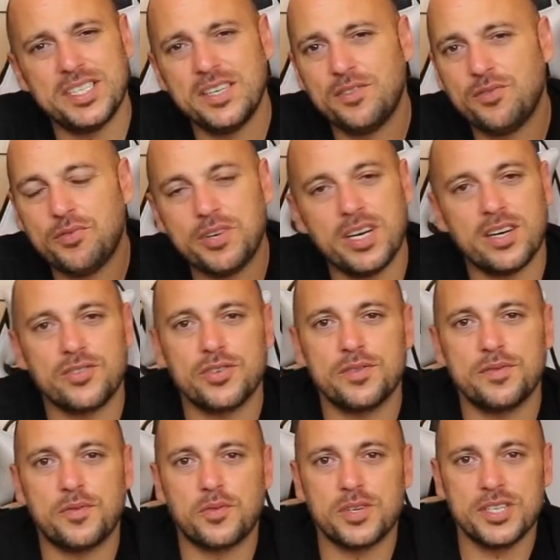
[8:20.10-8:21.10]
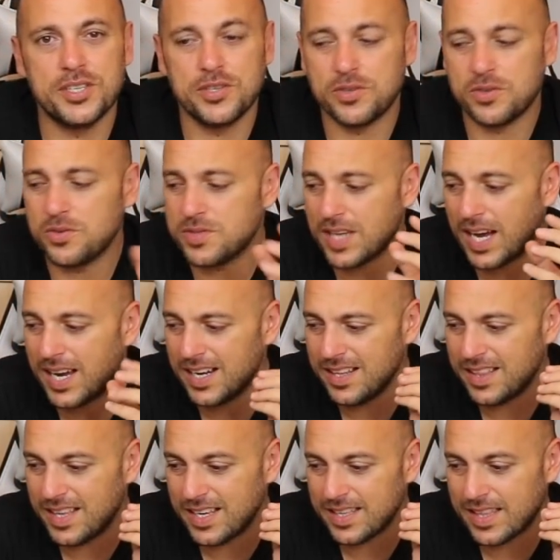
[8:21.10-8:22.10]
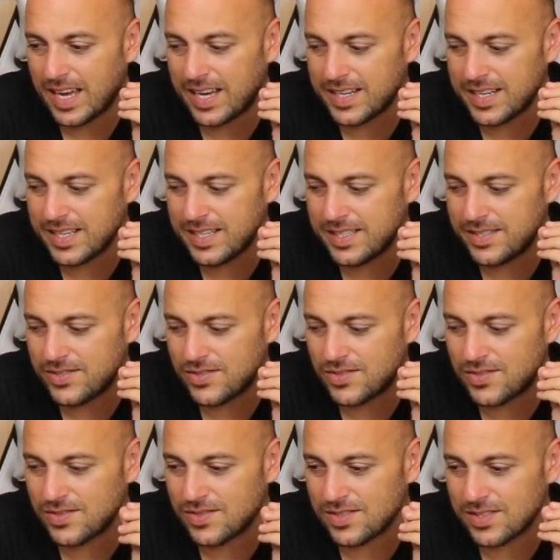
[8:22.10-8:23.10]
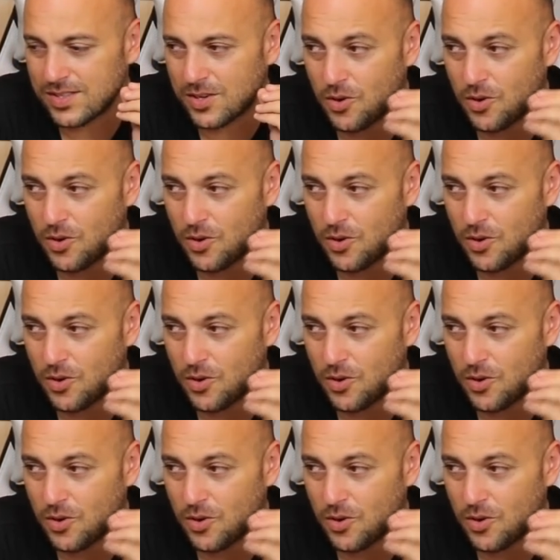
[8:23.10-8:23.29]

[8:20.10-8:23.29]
340 euros i think that is